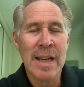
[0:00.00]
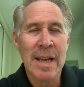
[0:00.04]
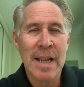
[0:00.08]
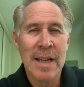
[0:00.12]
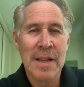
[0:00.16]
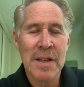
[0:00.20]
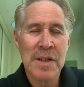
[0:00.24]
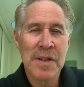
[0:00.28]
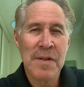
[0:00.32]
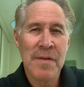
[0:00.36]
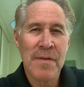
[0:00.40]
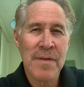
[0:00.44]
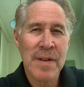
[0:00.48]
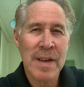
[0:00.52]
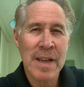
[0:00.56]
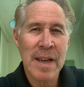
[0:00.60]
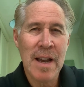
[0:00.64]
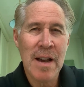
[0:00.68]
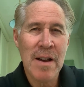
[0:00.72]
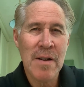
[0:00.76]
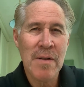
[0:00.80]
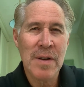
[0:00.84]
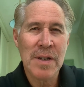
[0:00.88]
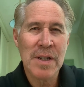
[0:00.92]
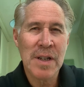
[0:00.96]
Now this
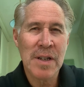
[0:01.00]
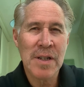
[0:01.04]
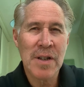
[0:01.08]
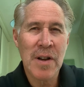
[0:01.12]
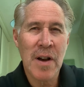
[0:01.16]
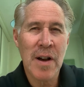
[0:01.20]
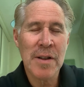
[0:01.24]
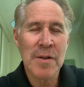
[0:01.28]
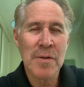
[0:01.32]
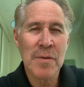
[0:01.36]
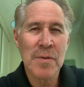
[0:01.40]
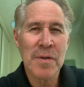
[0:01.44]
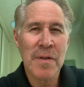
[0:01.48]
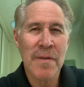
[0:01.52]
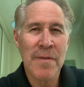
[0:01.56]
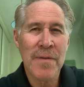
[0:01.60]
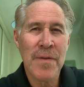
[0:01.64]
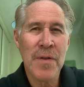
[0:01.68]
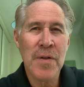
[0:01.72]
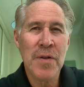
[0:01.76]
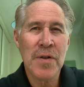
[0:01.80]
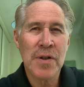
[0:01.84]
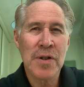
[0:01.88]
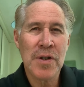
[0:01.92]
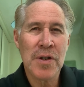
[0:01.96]
video is entitled The
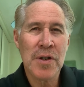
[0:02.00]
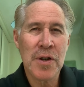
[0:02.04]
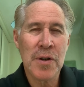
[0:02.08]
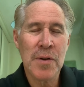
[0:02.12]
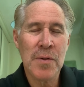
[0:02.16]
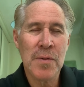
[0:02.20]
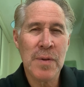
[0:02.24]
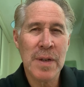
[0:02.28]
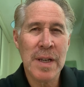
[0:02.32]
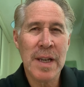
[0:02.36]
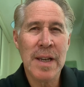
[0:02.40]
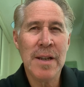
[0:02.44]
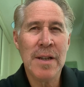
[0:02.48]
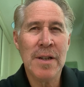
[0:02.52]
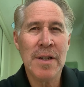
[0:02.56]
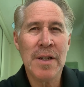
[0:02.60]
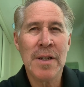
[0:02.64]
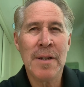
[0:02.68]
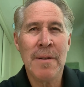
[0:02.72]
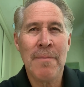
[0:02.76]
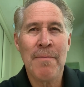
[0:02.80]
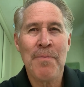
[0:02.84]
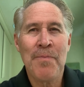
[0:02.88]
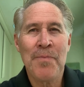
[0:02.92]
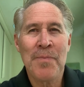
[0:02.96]
First 2 Years.